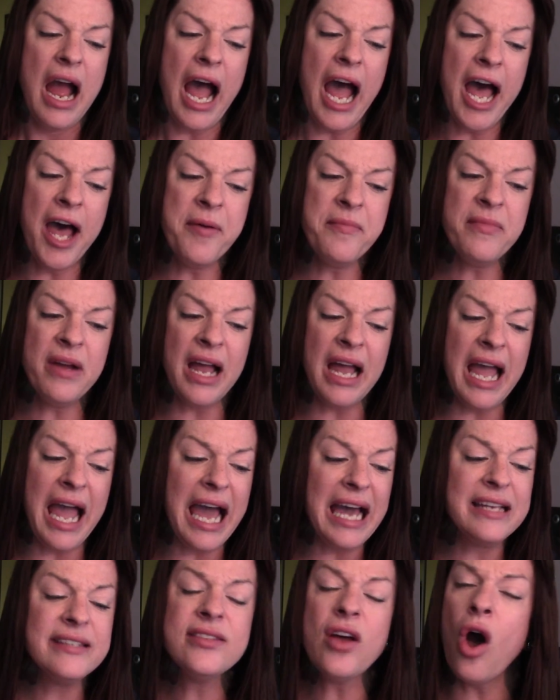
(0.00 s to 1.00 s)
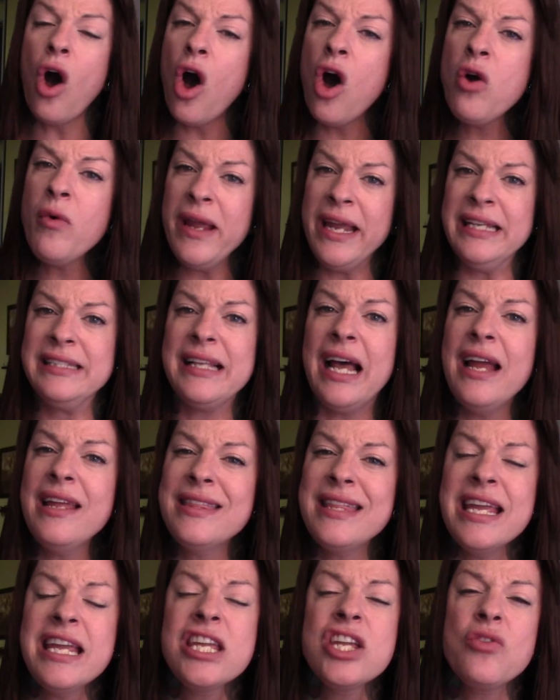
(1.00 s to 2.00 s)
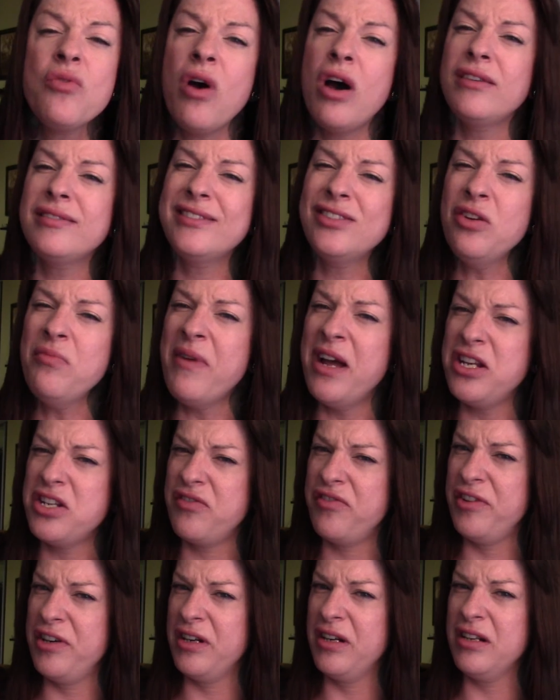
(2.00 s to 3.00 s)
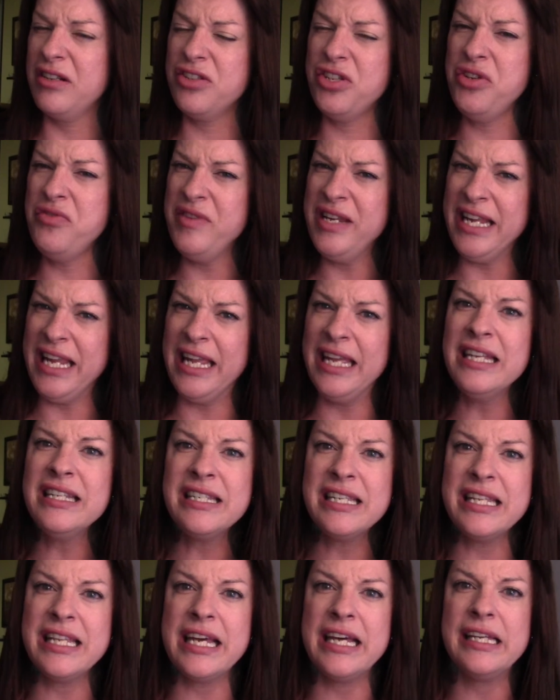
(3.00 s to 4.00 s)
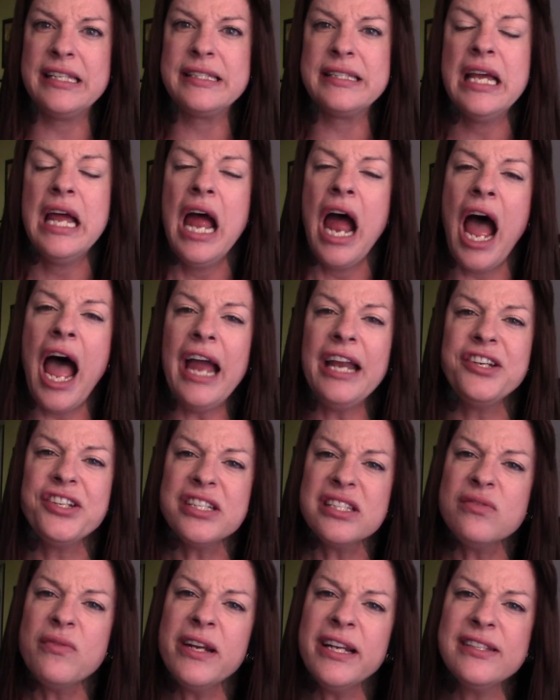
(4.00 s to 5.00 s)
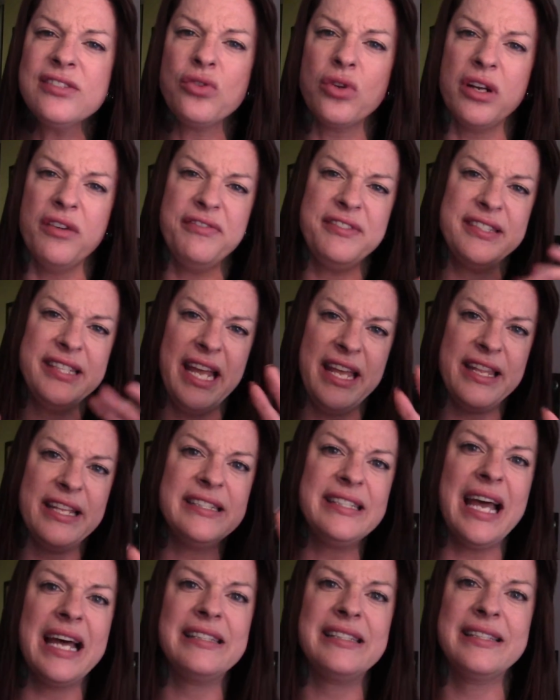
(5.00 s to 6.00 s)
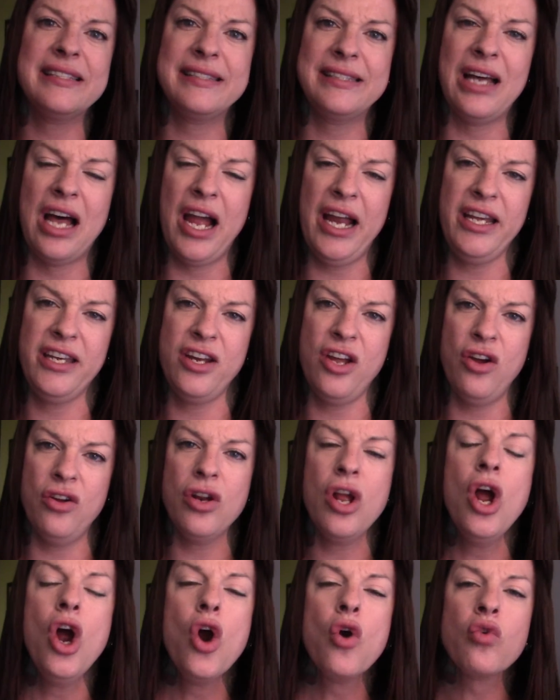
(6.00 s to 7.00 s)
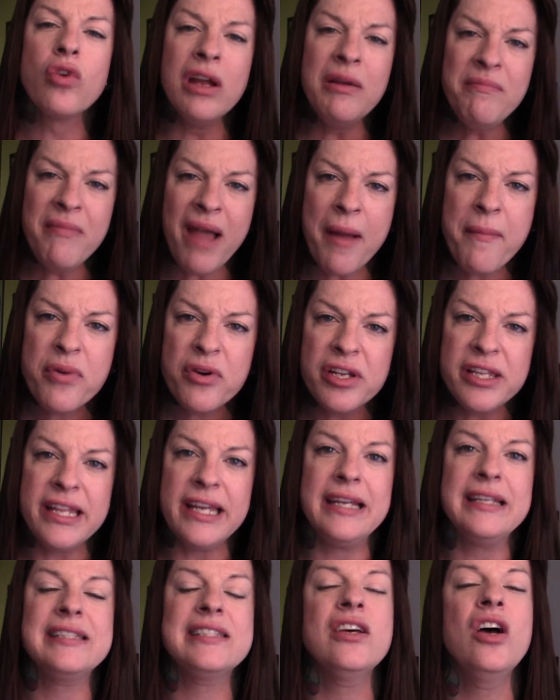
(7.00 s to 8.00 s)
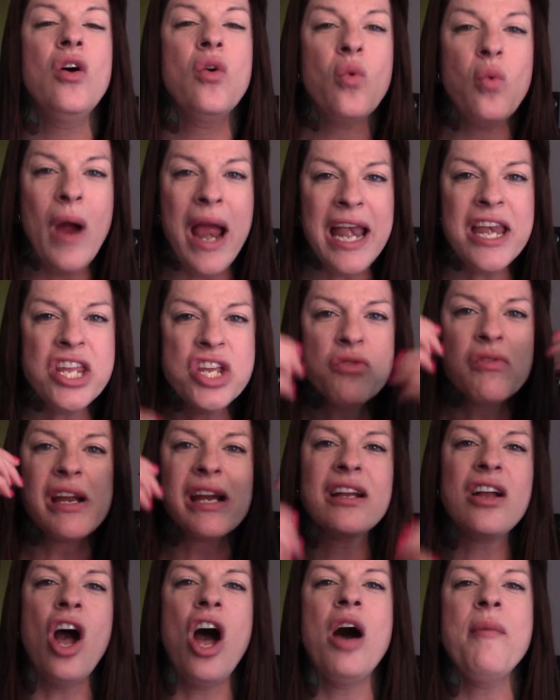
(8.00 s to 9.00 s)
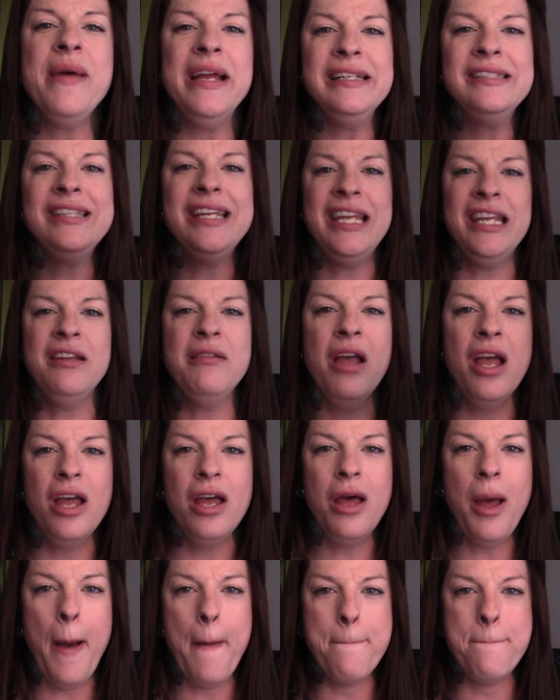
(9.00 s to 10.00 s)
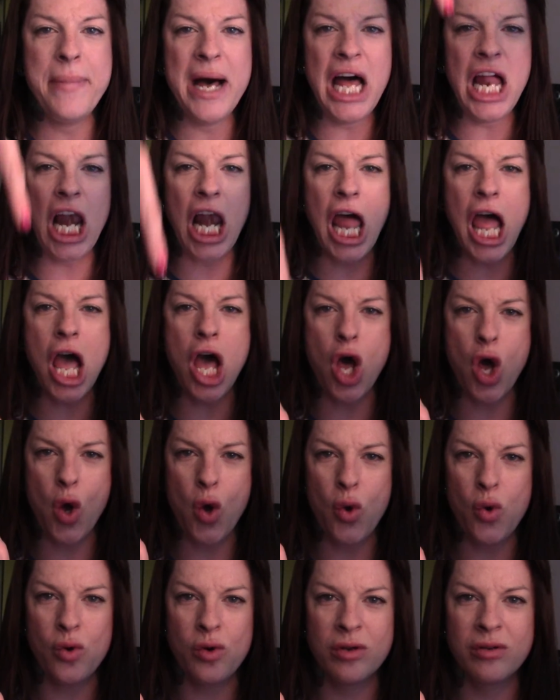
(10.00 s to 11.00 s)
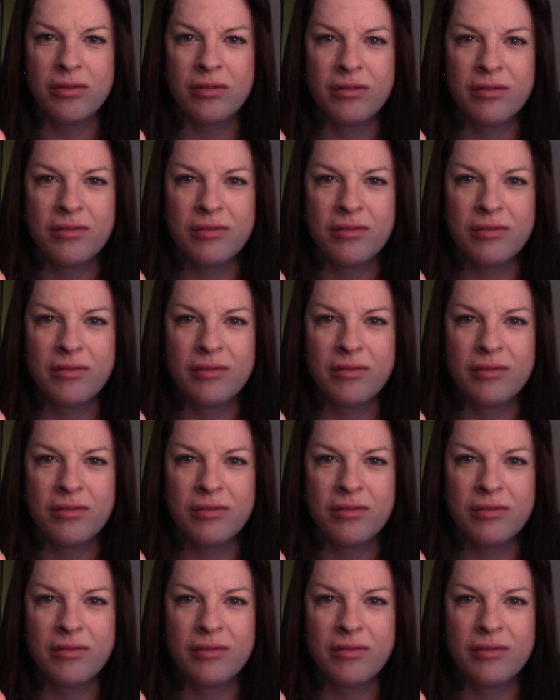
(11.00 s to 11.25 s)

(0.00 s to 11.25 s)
Um, as always, I thank you all so much for tuning into this. I just want to sort of say this as a side note. Remember this when you are commenting below.